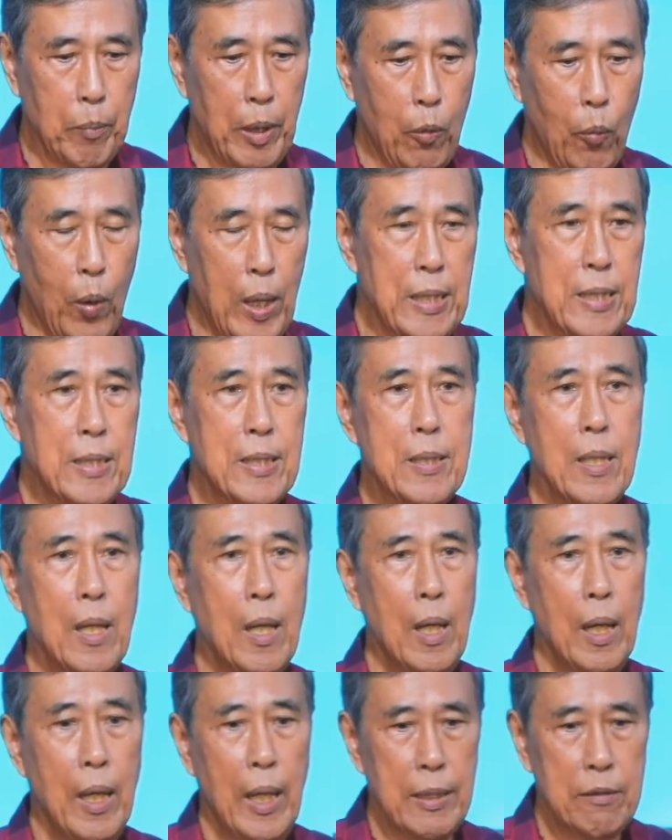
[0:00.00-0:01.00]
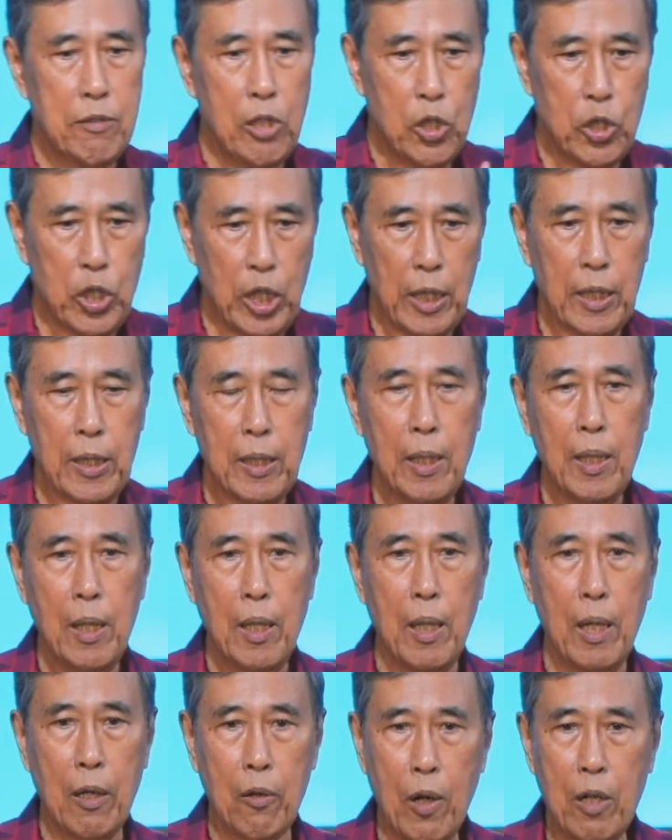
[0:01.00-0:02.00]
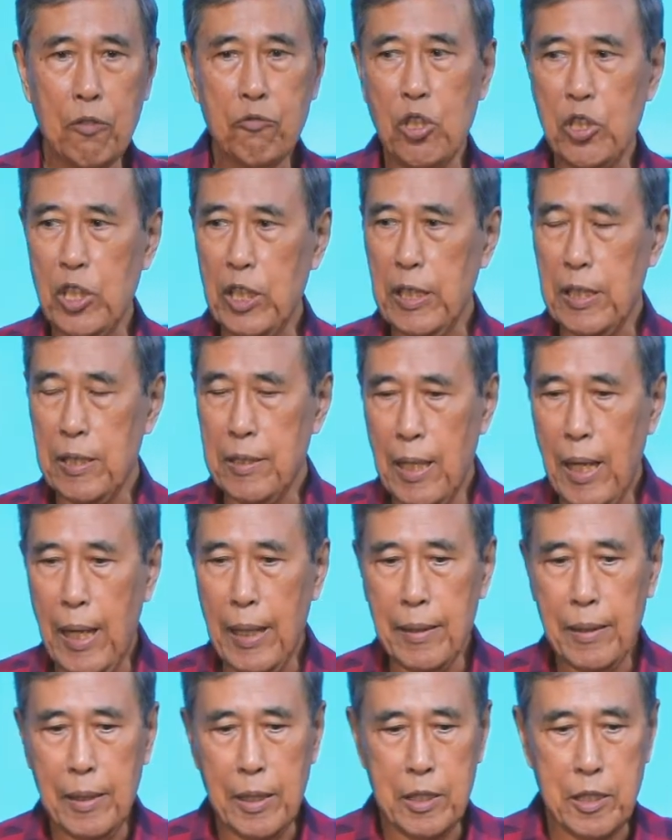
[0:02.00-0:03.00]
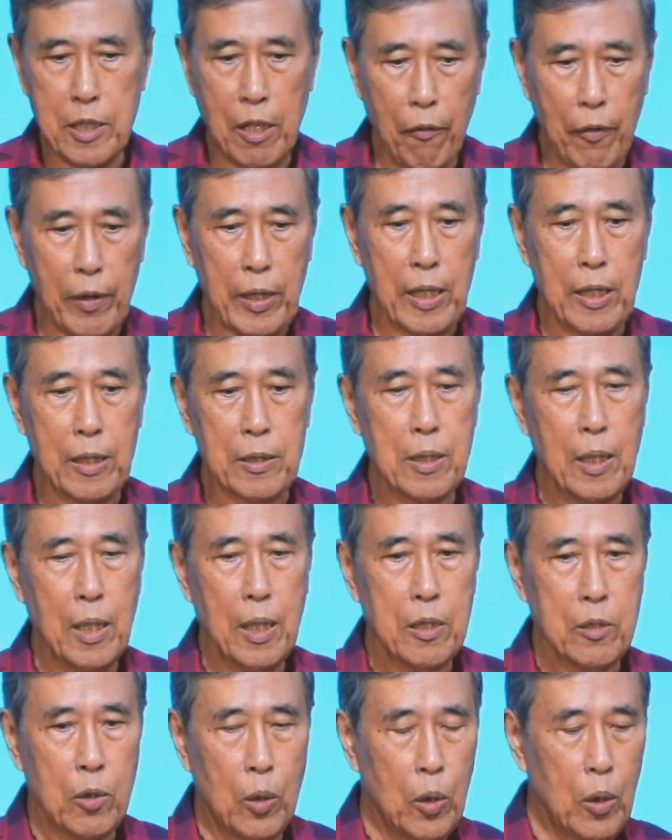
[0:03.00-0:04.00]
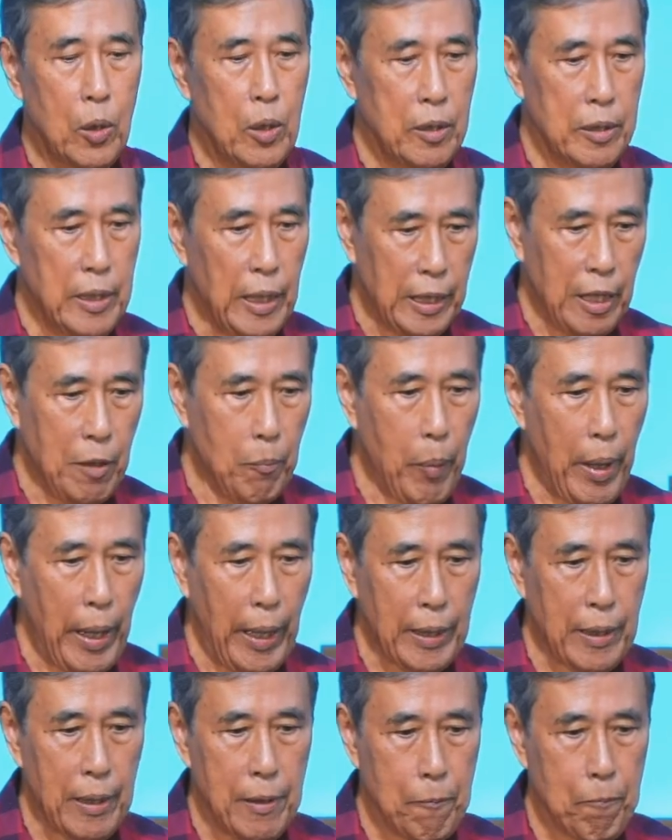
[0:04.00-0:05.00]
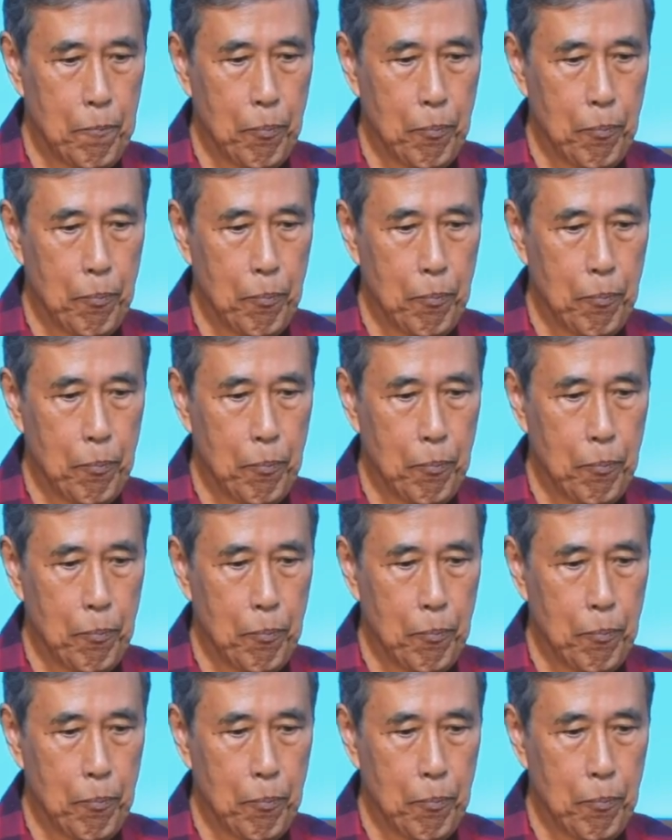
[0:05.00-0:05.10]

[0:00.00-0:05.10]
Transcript: But once a wrong teaching is done, it's difficult to take it back.